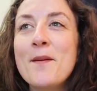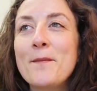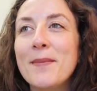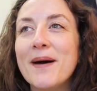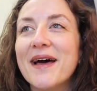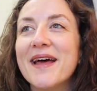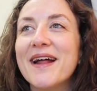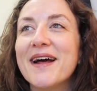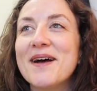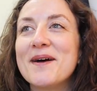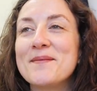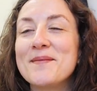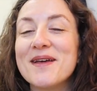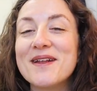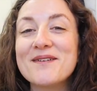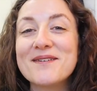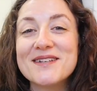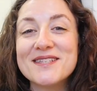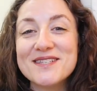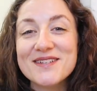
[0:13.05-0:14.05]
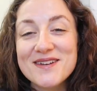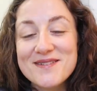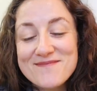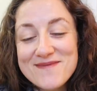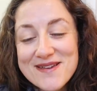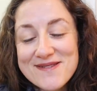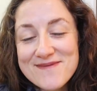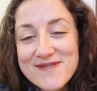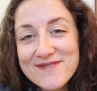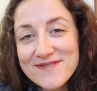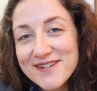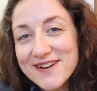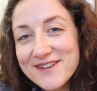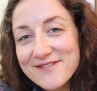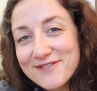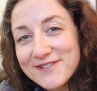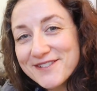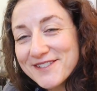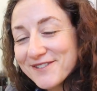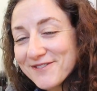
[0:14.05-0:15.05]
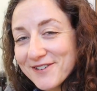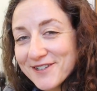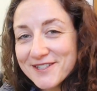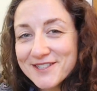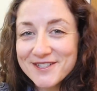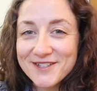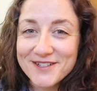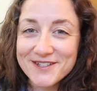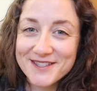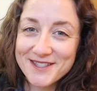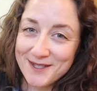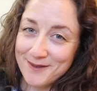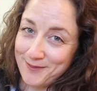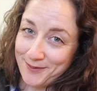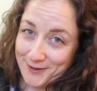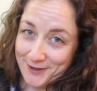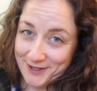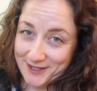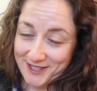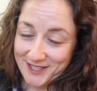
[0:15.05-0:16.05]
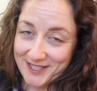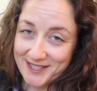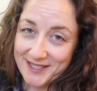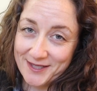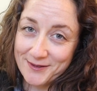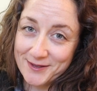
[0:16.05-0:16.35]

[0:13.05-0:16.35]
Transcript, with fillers: But um, anyway, so I made my very first Ulta purchase.